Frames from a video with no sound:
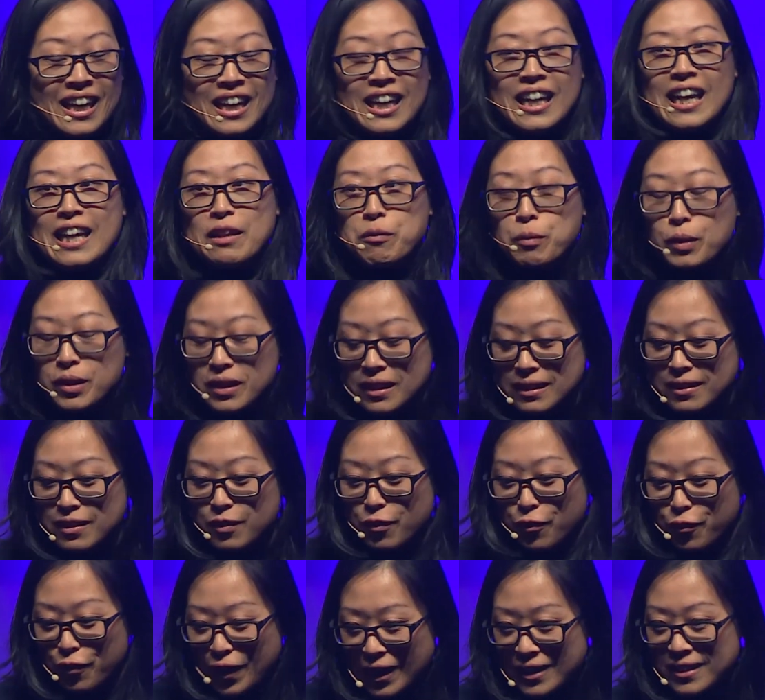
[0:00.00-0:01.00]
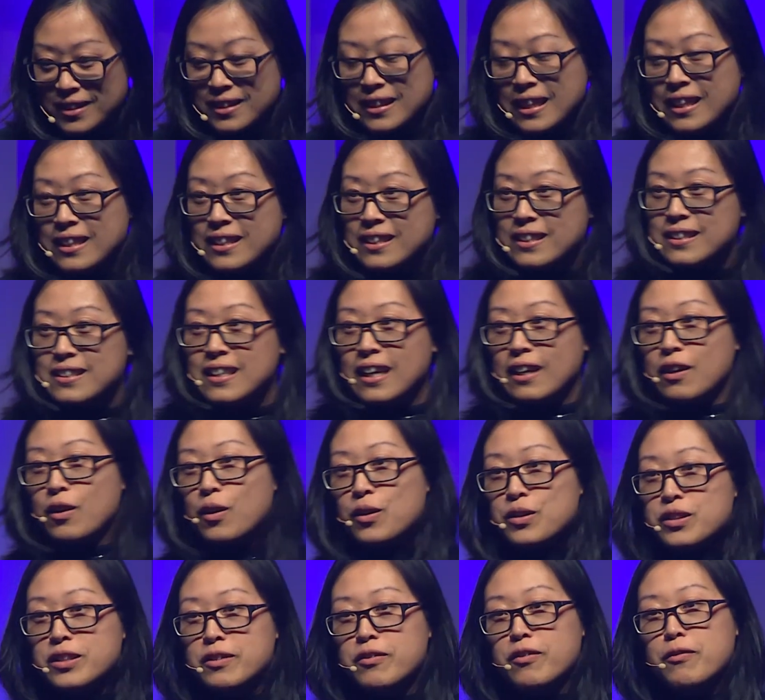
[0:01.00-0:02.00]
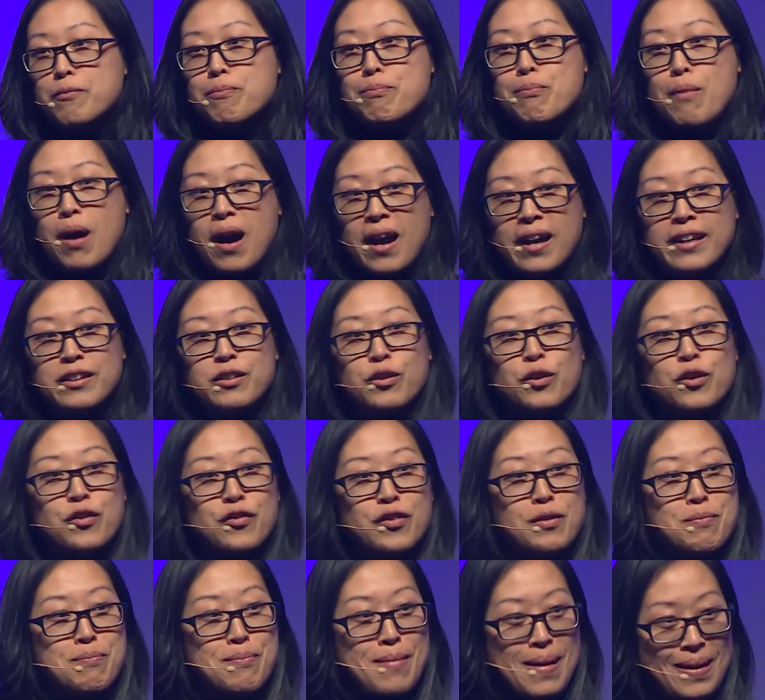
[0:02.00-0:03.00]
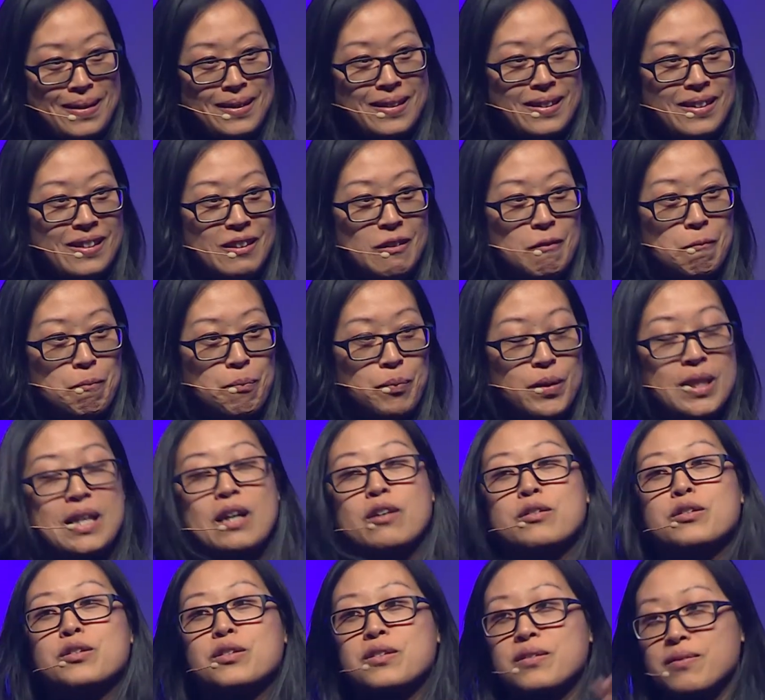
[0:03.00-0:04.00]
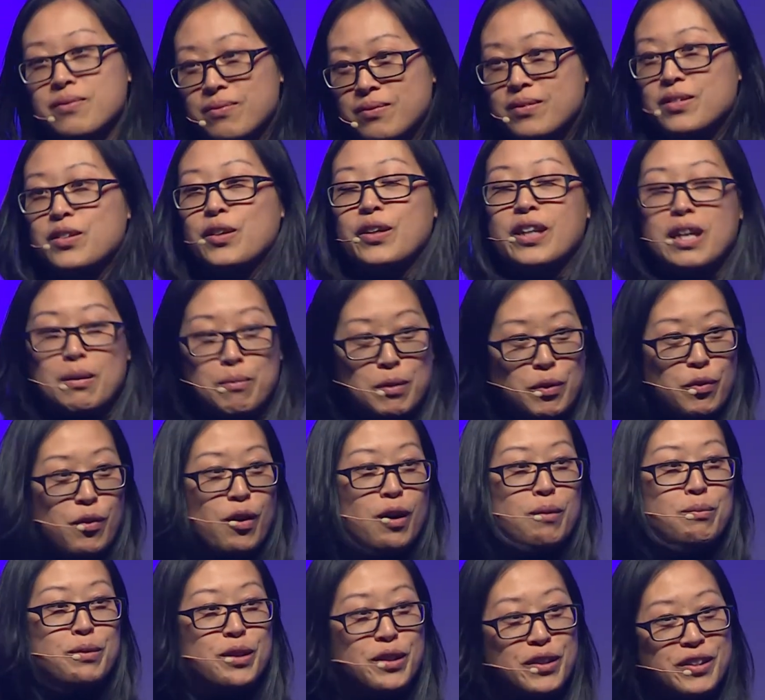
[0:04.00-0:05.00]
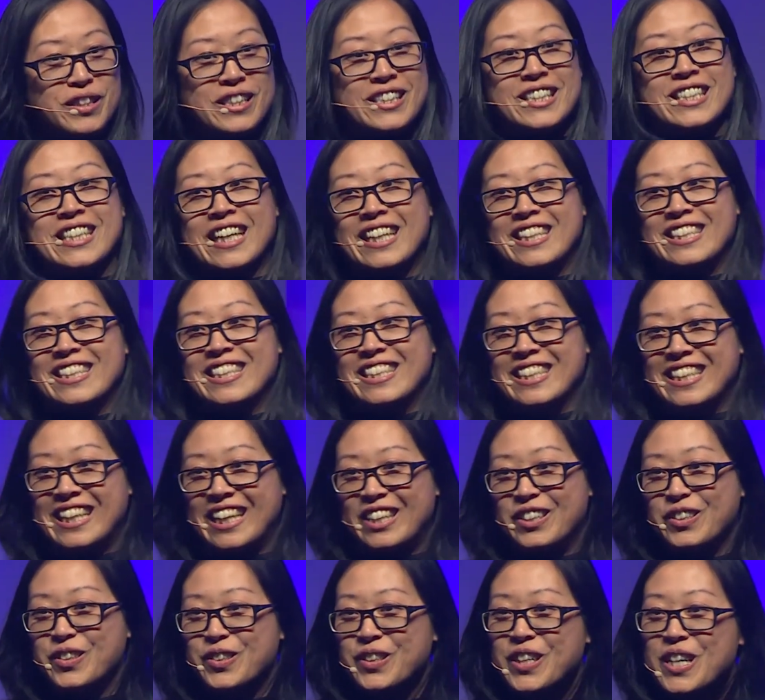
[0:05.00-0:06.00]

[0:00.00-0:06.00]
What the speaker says: And what is fascinating is that concept of mind over matter. Now, don't get me wrong, I'm not going to suddenly get you all